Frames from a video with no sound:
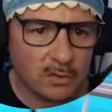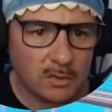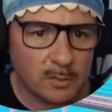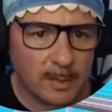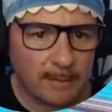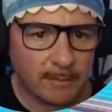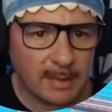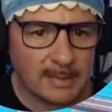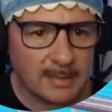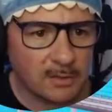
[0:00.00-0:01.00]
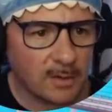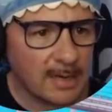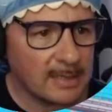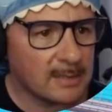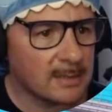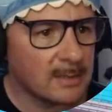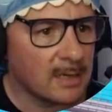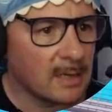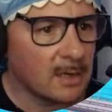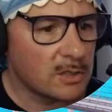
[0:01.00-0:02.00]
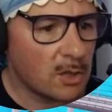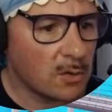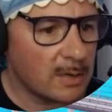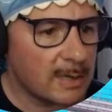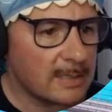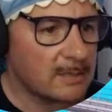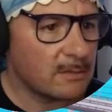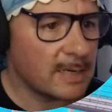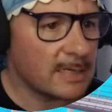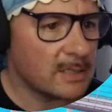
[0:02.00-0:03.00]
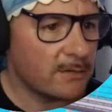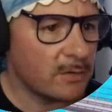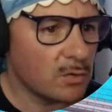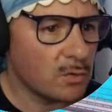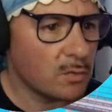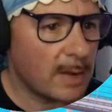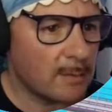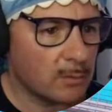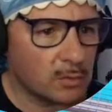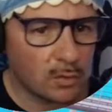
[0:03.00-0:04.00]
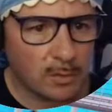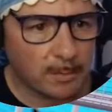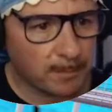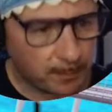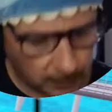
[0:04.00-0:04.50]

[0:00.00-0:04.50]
because we haven't released the trains. So let's release a few and we'll do them.